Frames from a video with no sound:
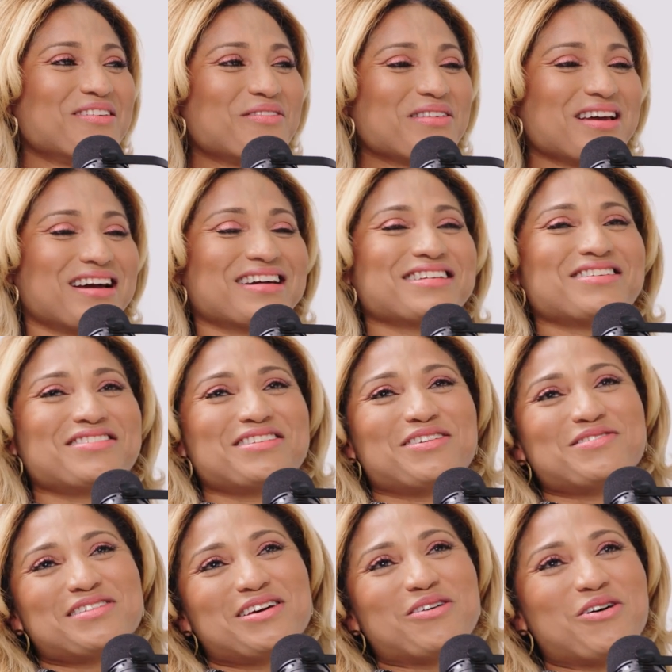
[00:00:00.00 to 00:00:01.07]
We ask
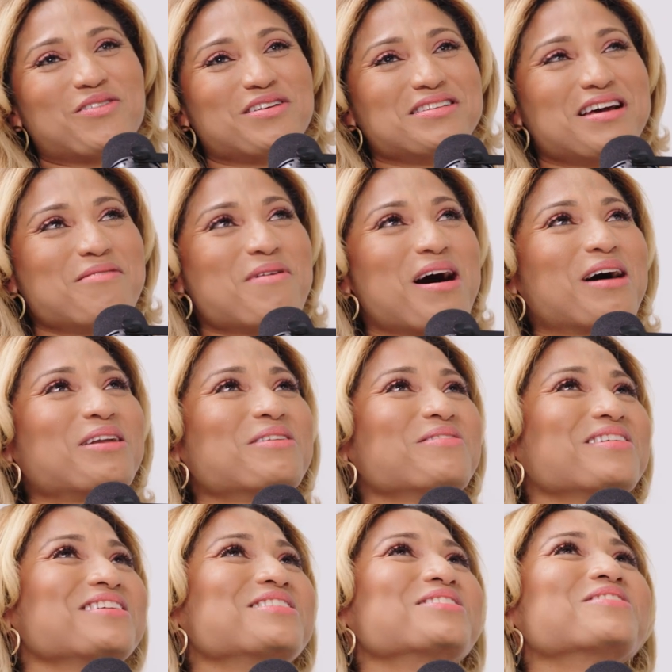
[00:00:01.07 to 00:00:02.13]
ourselves that all the time. How do
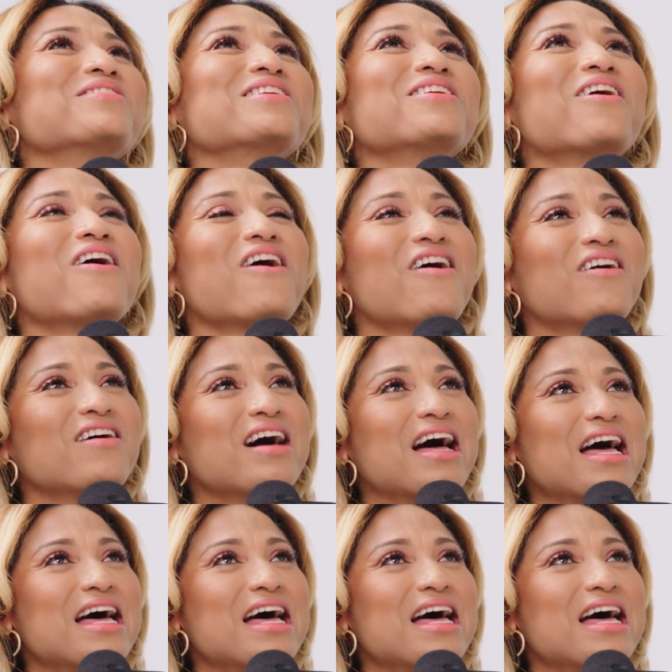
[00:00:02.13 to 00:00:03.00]
we do it all?